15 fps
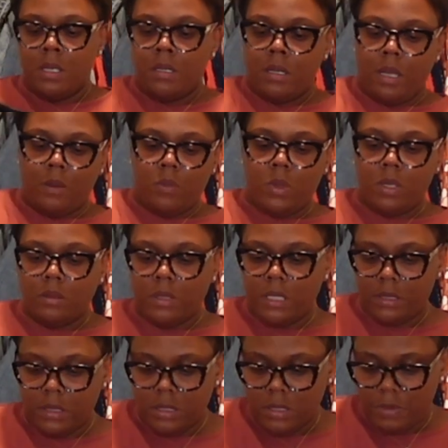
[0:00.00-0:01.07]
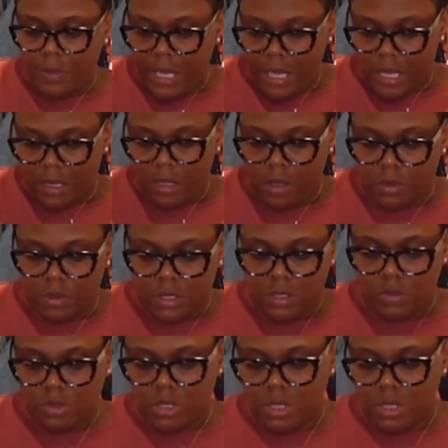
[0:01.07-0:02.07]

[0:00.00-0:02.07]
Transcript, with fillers: I will let this bag go. This was